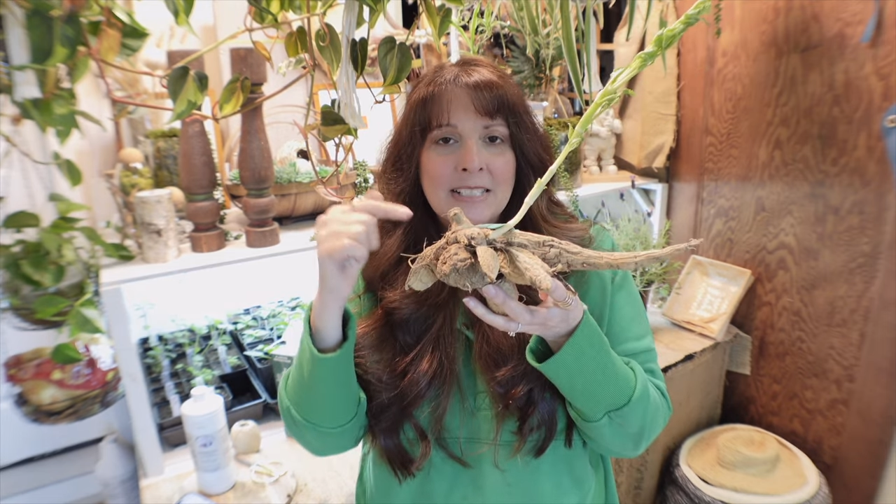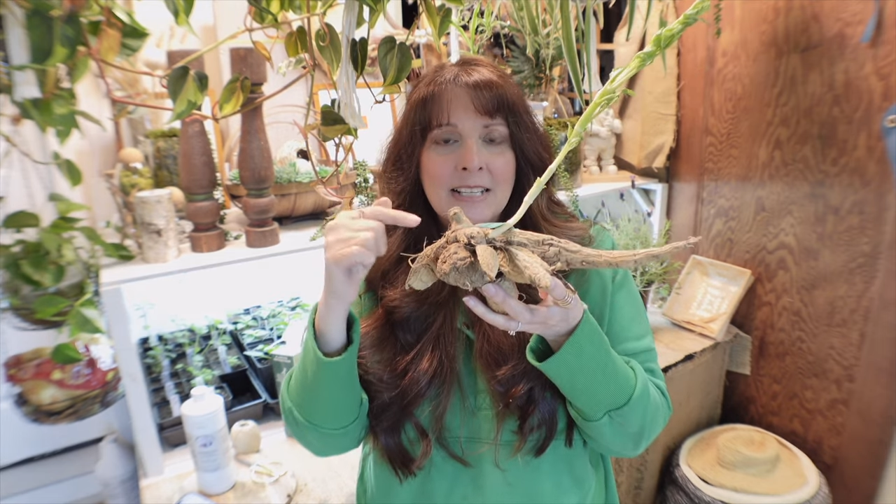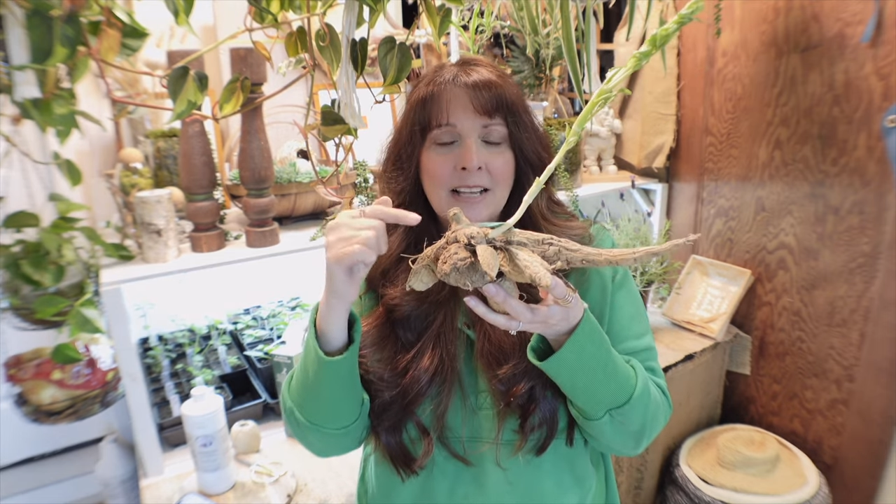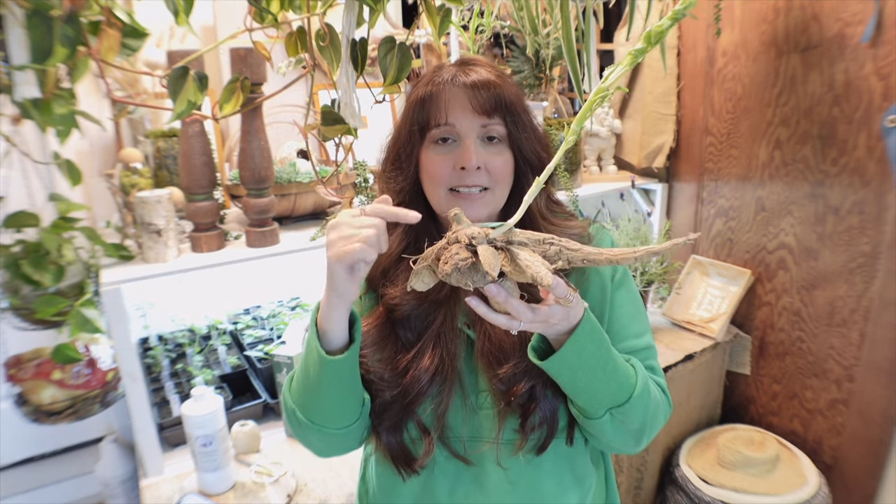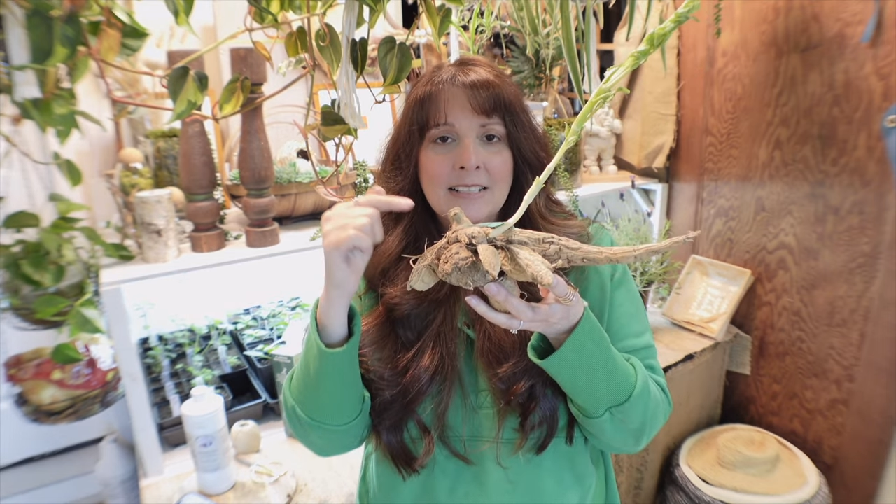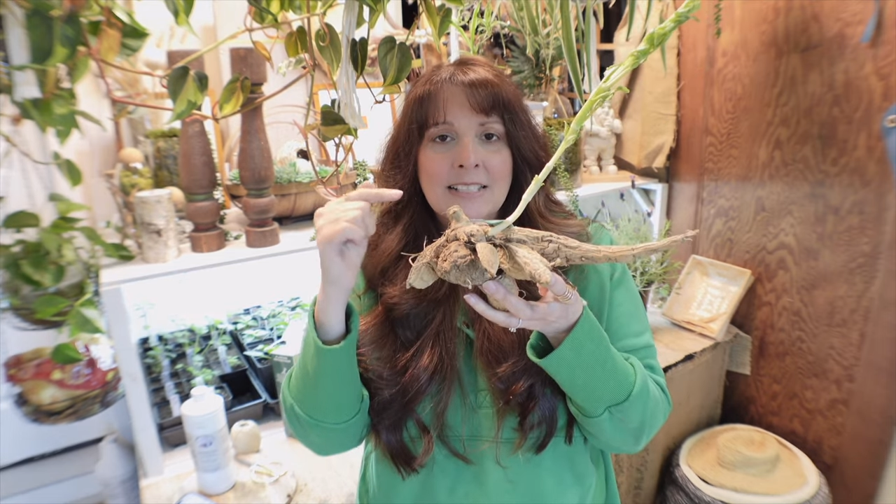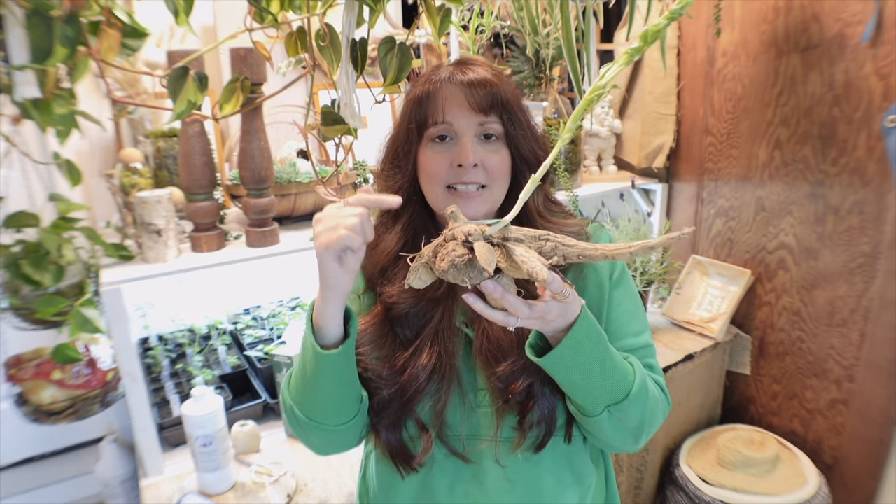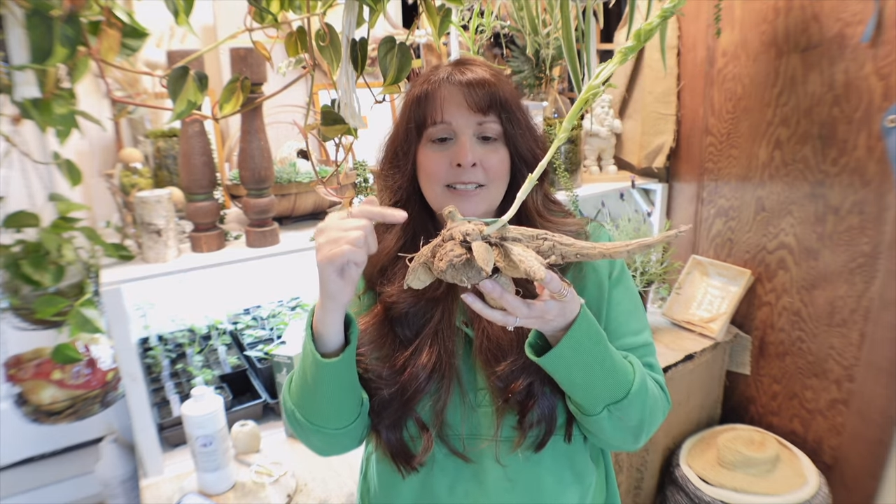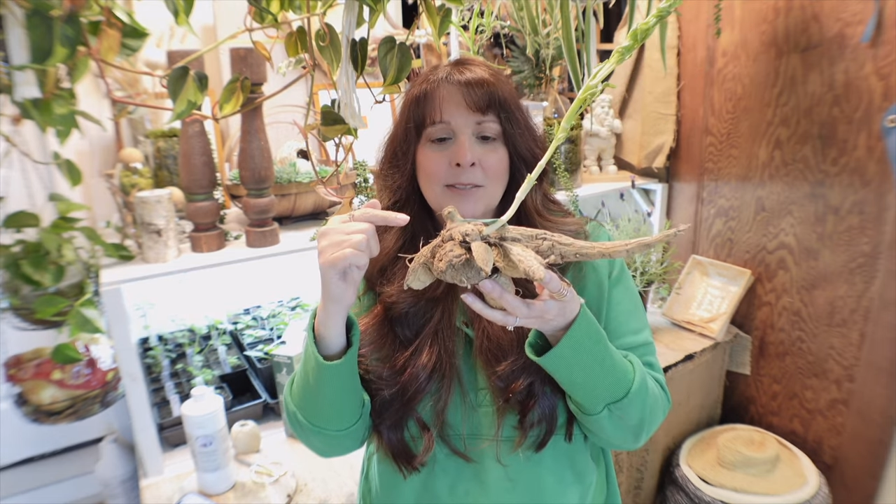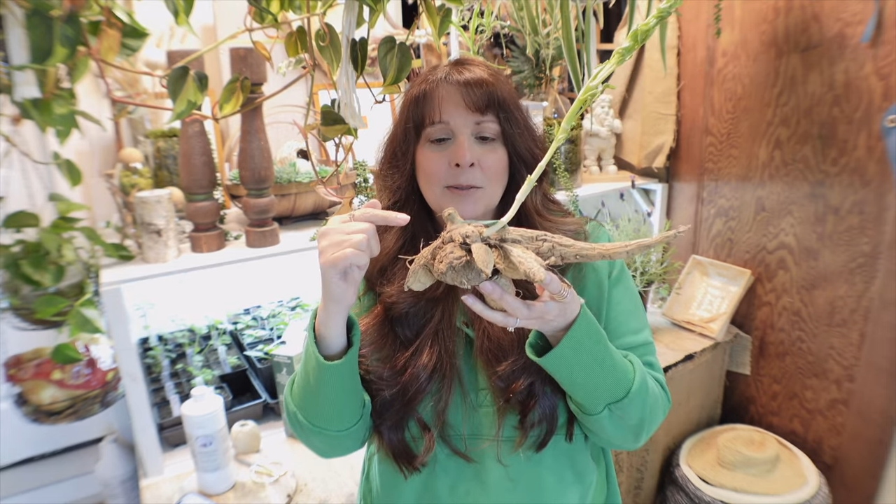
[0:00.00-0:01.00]
dahlias
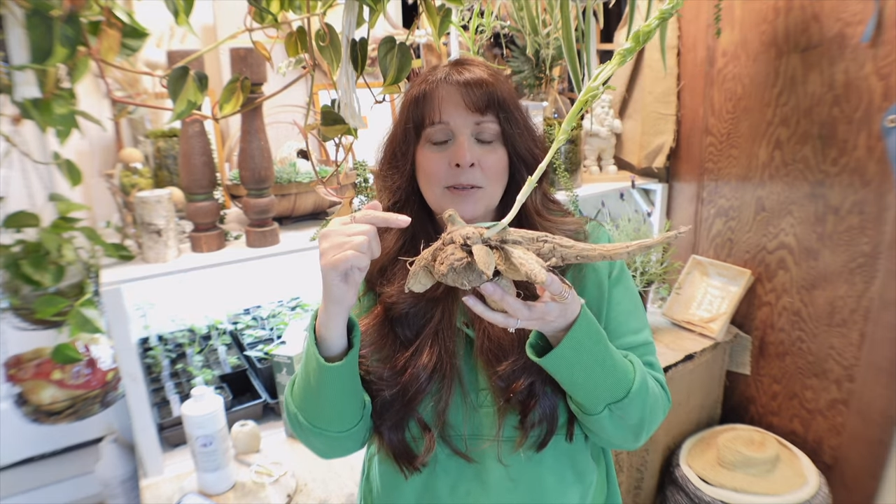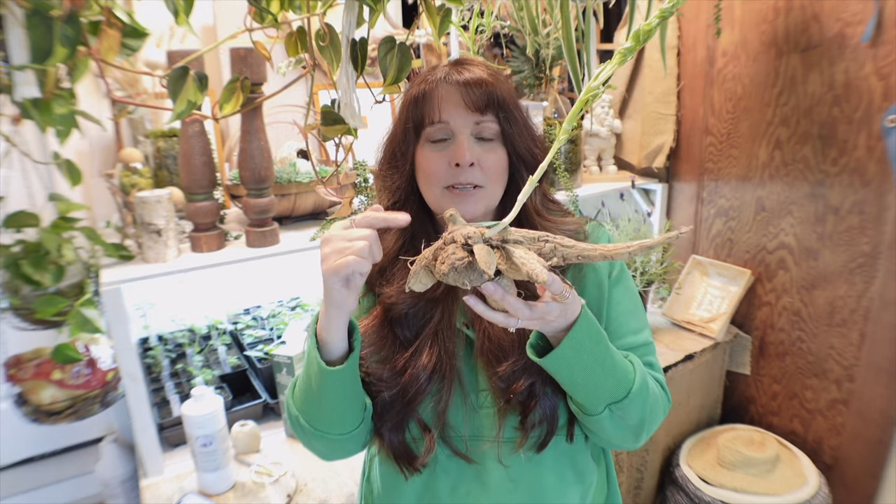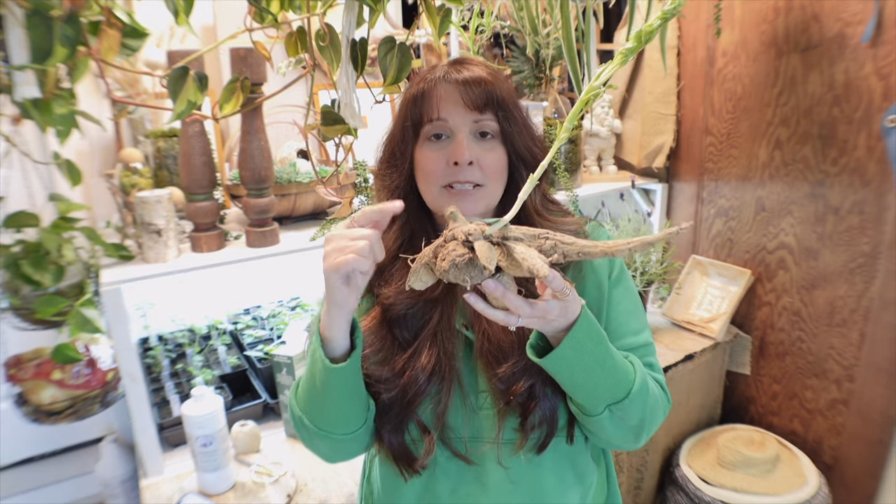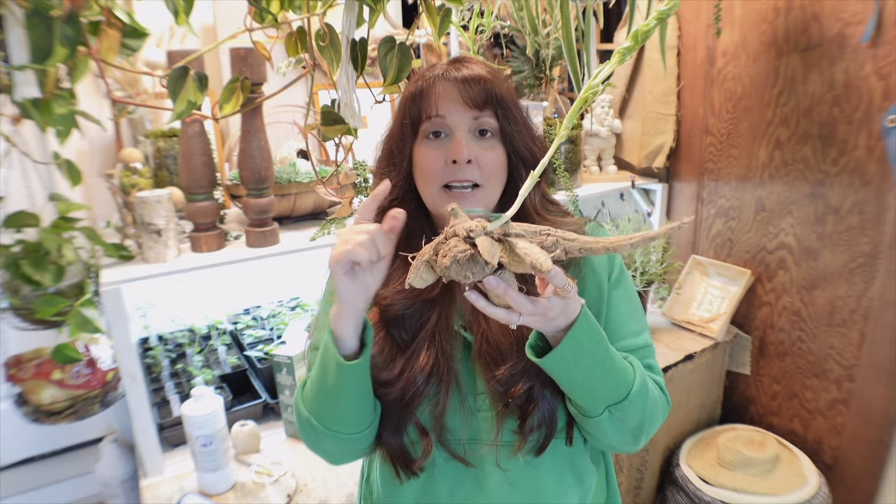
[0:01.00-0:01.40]
indoors.